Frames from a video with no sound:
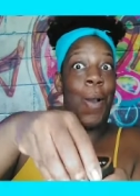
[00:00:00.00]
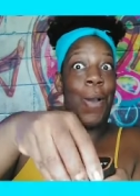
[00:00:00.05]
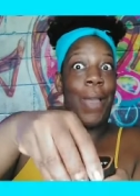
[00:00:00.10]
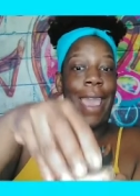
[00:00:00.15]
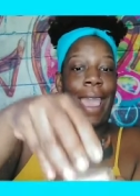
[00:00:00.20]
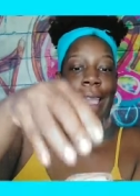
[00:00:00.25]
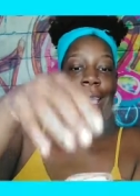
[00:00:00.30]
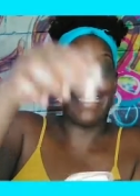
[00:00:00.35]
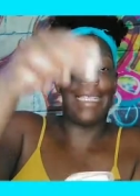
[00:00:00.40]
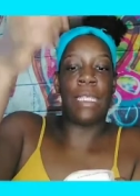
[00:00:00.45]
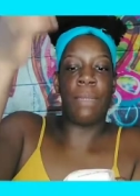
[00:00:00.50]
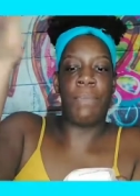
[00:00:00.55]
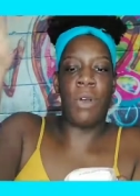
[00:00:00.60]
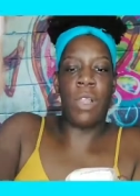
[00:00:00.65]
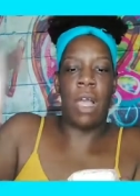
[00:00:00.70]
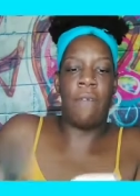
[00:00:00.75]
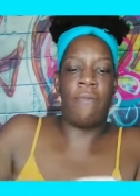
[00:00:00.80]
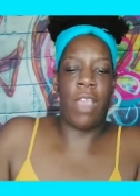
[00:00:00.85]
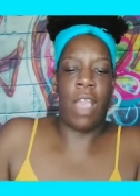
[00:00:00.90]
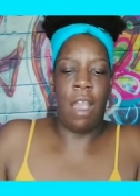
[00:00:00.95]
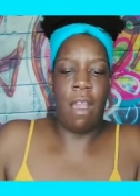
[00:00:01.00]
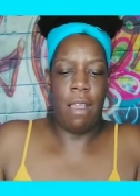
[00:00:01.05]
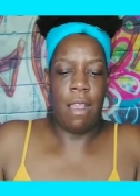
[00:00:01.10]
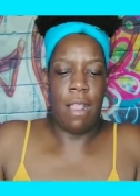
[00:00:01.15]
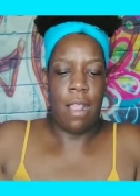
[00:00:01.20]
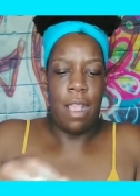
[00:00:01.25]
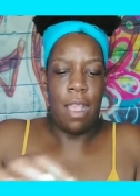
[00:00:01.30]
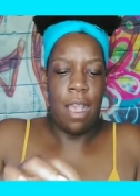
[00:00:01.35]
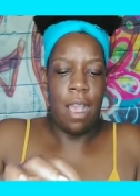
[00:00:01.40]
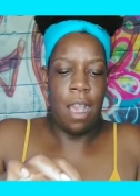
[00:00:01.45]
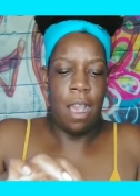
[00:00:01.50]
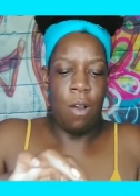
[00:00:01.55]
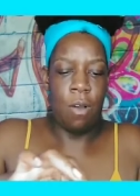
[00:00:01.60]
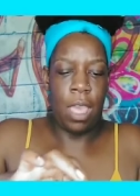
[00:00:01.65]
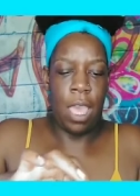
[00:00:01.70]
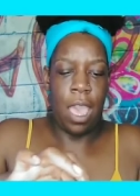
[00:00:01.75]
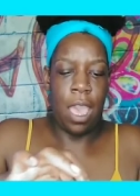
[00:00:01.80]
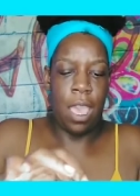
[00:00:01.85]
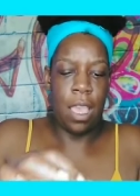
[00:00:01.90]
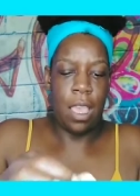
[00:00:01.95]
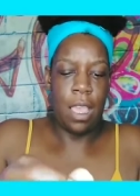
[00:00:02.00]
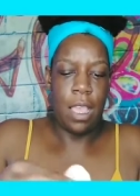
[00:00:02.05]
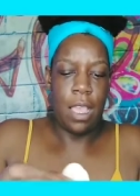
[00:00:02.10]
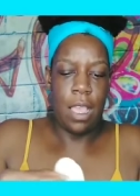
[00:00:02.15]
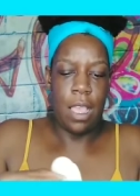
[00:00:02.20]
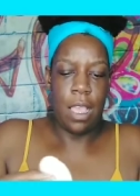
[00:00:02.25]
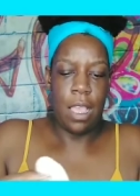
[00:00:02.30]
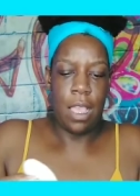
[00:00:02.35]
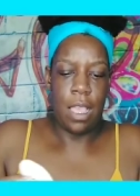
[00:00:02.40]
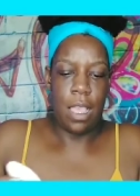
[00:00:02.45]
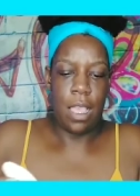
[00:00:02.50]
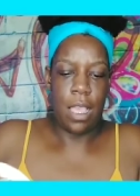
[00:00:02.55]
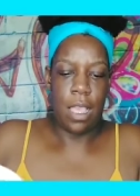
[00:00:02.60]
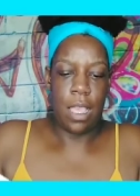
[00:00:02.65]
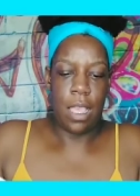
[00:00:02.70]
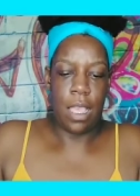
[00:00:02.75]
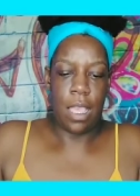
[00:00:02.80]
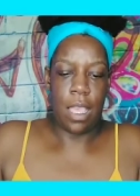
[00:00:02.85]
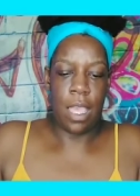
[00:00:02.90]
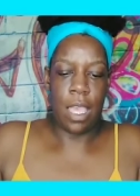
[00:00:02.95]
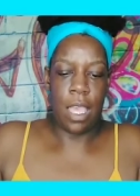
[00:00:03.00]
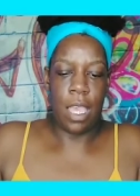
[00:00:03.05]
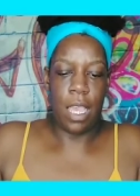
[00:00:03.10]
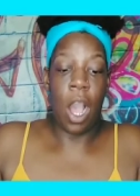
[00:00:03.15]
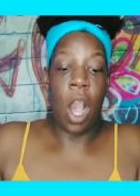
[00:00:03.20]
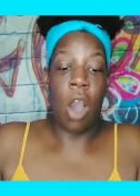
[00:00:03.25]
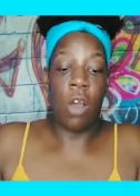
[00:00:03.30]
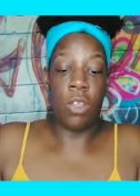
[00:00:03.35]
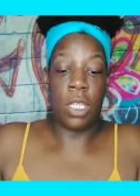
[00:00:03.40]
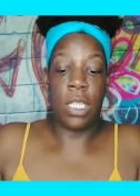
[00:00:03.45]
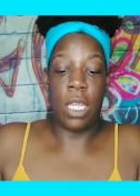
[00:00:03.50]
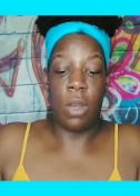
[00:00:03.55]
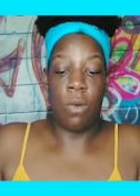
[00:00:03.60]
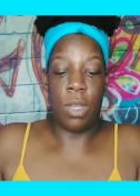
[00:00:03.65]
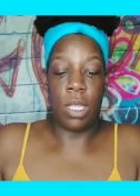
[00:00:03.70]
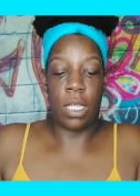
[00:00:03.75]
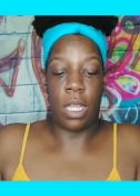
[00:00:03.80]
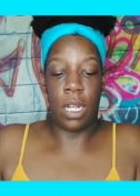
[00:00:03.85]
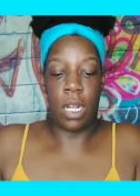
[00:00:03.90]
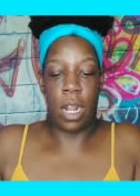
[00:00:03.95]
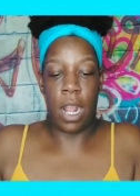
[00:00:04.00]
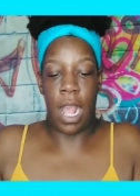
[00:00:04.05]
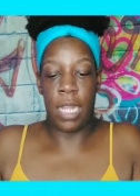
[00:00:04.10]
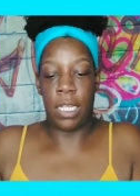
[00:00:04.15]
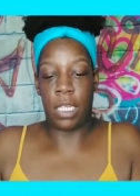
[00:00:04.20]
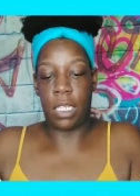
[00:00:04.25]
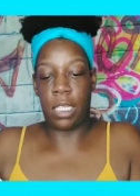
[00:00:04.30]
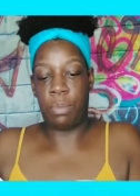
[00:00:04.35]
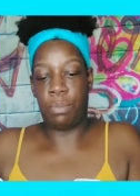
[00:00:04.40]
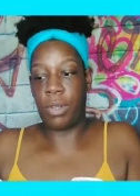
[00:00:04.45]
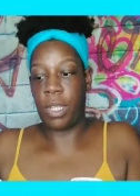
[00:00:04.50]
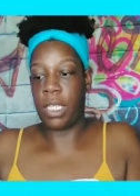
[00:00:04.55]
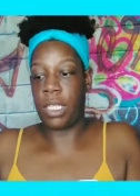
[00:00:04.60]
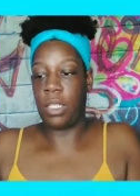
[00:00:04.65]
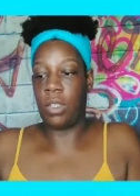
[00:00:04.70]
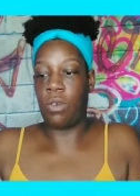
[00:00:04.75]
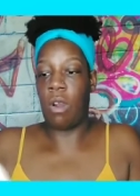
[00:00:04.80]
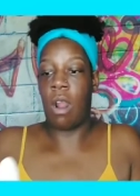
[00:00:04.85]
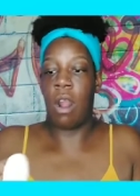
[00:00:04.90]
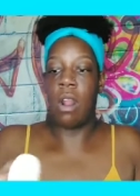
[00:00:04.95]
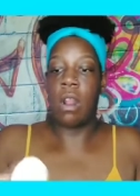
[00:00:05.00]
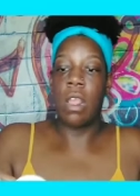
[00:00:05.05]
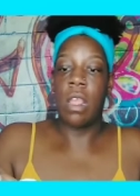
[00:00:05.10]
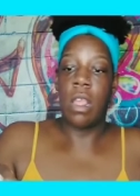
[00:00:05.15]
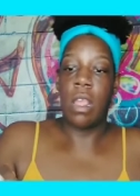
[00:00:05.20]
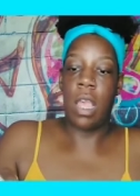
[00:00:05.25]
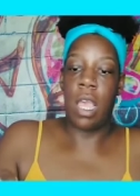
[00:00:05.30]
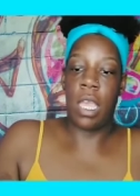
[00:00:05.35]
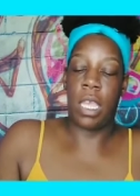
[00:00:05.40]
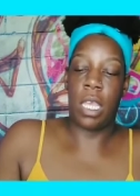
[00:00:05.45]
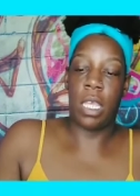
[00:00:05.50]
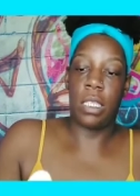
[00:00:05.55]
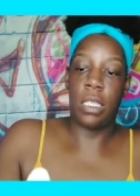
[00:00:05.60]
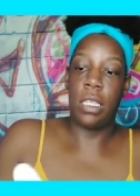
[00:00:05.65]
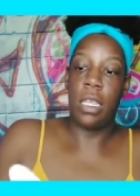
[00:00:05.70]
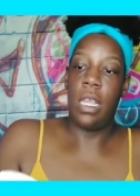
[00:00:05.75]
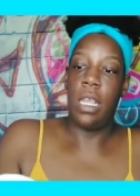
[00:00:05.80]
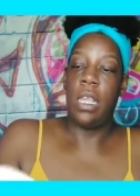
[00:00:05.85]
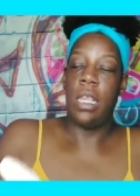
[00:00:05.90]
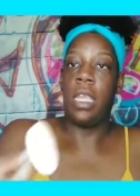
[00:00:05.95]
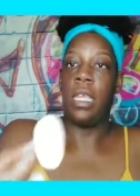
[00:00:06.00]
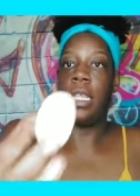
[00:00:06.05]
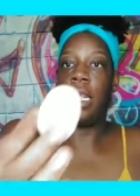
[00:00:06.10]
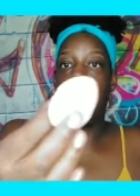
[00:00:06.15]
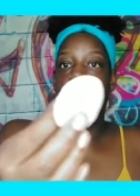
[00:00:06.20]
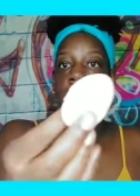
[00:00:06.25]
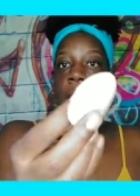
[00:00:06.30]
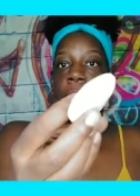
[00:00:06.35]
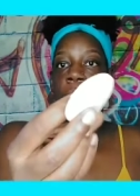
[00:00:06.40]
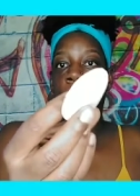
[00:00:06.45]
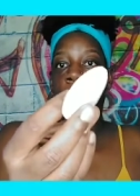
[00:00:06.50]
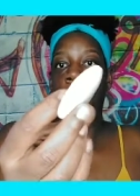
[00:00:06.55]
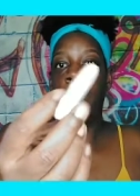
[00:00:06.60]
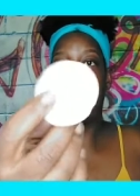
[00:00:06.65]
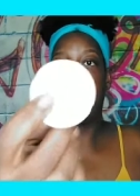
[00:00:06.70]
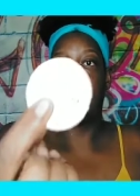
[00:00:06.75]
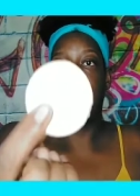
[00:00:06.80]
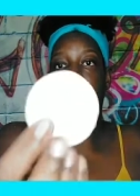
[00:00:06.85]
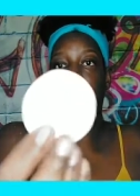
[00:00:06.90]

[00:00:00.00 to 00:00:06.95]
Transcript: okay, it's a pull off, y'all. Okay. And all oh, the seal was on there. I just pressed it too hard. And then it comes with